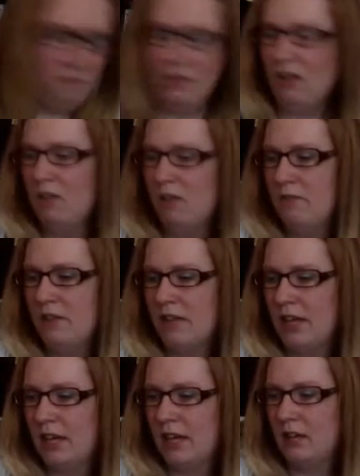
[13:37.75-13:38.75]
of the
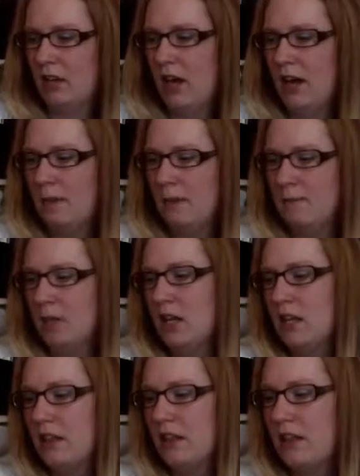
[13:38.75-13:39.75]
thing.
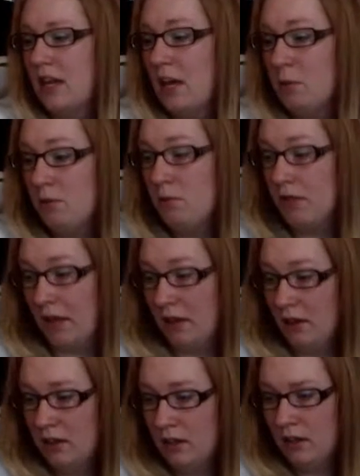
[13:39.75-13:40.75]
The other thing
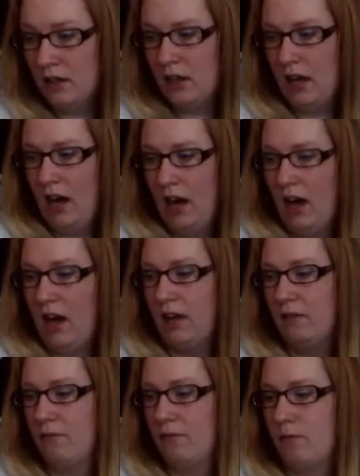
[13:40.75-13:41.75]

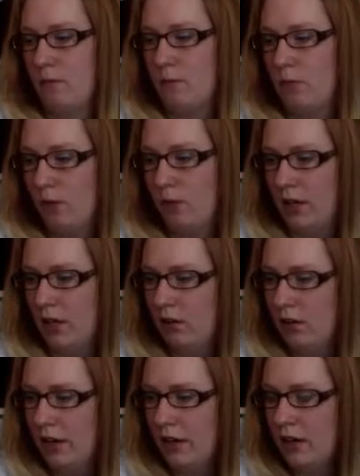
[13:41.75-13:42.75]
I've been working
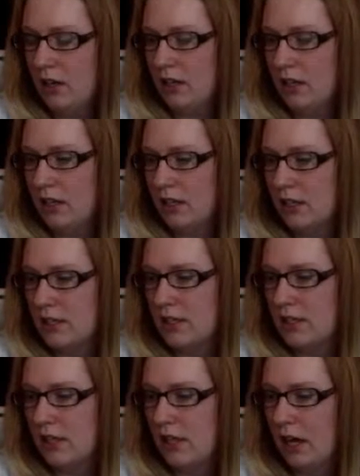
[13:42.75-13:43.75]
on is
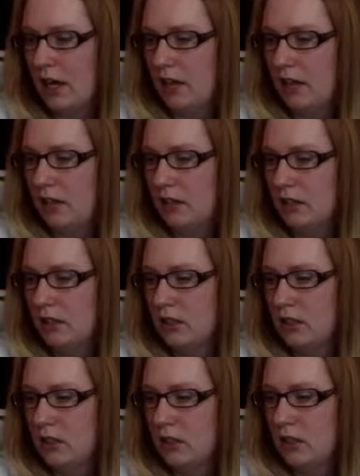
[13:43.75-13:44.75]
the
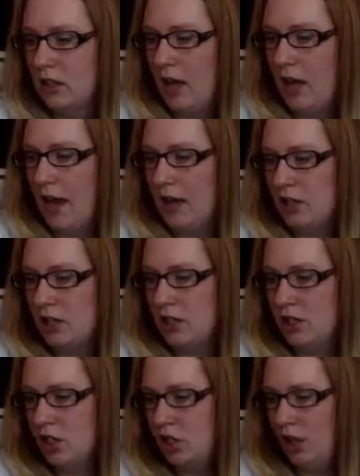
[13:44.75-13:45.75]
Ashton
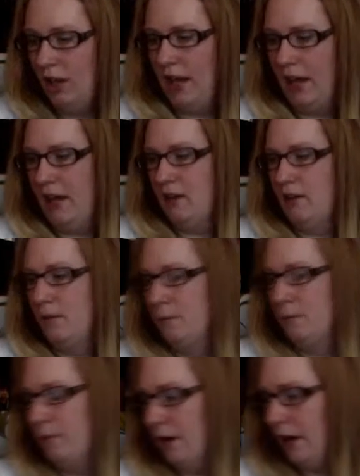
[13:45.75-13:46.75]
Shawlette
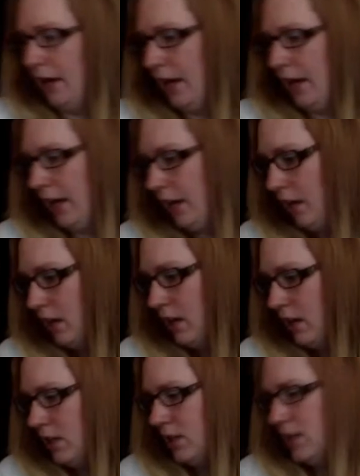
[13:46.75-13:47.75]
by
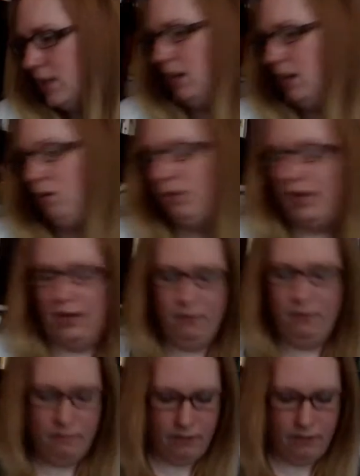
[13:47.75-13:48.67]
Dee O'Keefe.